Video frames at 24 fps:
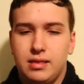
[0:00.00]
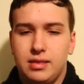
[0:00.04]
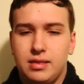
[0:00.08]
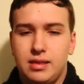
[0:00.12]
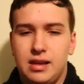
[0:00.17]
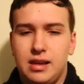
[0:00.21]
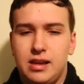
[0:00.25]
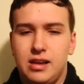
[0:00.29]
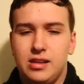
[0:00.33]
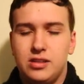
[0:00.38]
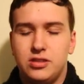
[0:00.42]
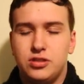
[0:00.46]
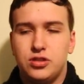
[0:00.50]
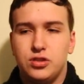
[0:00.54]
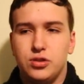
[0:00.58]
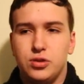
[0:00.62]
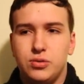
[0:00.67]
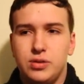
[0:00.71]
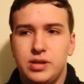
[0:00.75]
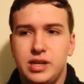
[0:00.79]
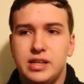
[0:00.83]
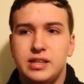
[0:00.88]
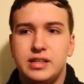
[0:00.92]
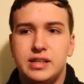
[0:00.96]
They
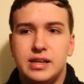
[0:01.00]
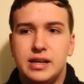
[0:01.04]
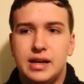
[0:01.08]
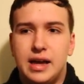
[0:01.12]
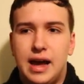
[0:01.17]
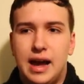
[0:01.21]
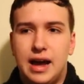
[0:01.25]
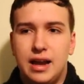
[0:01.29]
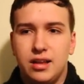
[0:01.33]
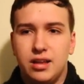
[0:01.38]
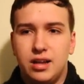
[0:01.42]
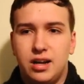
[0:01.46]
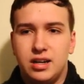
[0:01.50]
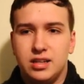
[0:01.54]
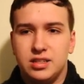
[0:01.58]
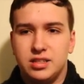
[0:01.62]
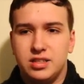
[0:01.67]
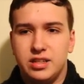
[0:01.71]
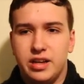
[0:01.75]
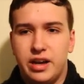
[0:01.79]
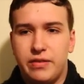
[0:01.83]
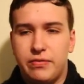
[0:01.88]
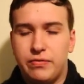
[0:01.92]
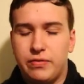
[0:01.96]
do need to add a lot of
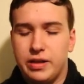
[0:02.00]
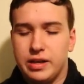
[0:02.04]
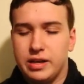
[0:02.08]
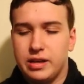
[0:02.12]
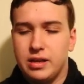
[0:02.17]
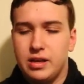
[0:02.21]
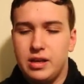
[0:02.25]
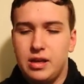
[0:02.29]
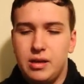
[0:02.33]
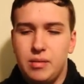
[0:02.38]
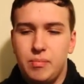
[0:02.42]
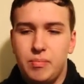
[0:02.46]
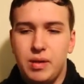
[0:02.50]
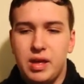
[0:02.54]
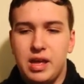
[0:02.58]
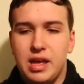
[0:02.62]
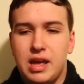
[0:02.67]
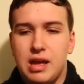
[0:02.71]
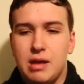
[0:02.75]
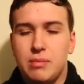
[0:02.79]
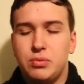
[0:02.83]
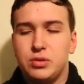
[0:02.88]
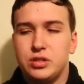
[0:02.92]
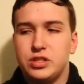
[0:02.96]
stuff, like
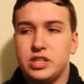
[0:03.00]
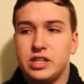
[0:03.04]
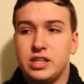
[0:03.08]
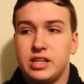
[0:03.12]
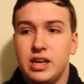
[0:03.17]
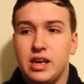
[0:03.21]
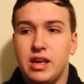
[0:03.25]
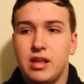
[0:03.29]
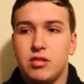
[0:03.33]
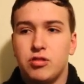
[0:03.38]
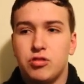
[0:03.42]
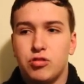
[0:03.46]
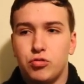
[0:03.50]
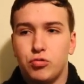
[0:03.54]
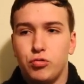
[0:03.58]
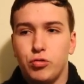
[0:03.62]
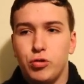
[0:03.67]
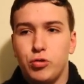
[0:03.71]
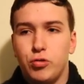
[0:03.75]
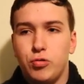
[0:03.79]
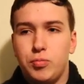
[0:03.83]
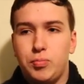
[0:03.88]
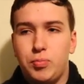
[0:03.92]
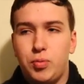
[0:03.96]
being able to get
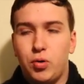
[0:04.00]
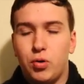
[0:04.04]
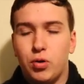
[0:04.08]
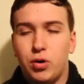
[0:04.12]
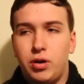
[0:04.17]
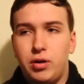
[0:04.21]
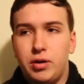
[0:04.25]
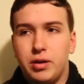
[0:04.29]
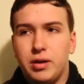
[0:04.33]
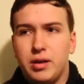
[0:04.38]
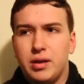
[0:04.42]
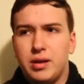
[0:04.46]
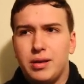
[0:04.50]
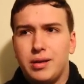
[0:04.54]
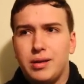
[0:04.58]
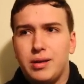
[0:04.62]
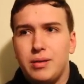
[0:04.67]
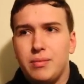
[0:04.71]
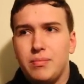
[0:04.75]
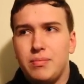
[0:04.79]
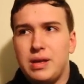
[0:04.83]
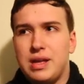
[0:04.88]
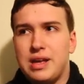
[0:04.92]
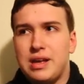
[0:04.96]
through a board,
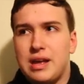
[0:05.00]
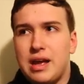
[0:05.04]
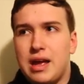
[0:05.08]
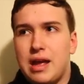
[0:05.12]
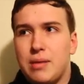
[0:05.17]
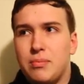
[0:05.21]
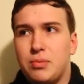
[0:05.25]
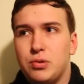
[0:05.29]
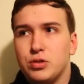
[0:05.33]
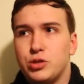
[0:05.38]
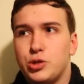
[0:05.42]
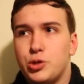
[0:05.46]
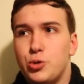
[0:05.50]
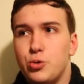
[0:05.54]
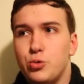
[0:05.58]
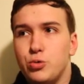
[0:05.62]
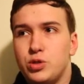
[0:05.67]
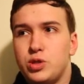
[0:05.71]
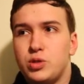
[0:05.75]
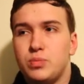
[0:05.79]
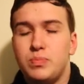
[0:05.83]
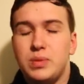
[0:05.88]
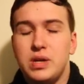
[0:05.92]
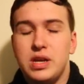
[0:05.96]
being able to
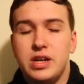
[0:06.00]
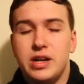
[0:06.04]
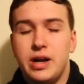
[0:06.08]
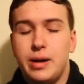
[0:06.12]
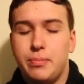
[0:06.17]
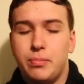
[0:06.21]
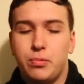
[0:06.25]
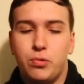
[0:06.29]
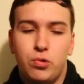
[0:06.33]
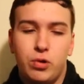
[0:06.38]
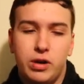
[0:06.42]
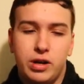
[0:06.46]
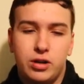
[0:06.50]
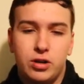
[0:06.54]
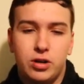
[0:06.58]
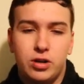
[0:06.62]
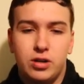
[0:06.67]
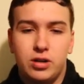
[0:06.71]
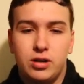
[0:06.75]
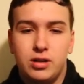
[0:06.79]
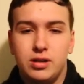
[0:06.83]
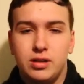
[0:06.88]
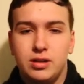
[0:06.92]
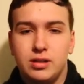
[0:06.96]
speed up
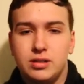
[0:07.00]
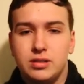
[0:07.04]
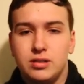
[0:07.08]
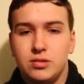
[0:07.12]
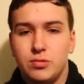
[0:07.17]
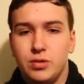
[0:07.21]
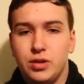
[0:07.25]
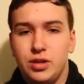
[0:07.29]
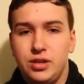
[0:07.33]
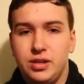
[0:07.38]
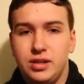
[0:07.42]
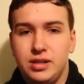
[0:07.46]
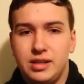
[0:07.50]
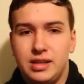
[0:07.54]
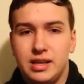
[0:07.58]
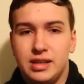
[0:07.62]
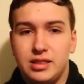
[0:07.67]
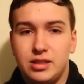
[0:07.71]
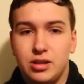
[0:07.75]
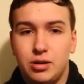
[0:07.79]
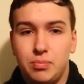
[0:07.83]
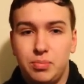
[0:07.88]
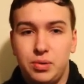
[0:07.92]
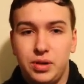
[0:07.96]
quicker to really
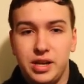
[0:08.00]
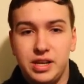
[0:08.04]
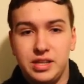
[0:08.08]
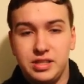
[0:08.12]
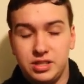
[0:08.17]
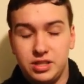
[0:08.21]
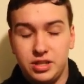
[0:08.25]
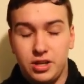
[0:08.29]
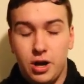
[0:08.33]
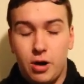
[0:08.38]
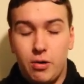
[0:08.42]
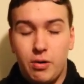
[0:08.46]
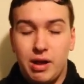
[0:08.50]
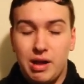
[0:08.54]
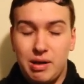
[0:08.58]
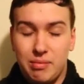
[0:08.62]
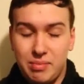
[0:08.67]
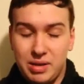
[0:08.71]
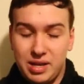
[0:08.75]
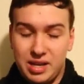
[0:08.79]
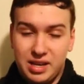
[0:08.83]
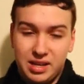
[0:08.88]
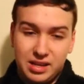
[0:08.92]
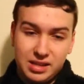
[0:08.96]
get their plays going
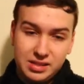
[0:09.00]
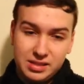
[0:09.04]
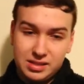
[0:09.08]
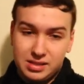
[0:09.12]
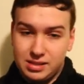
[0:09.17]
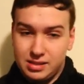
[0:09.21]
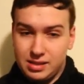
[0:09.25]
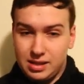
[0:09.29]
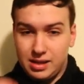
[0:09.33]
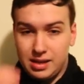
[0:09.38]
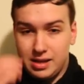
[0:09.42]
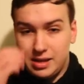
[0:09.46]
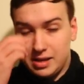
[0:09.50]
because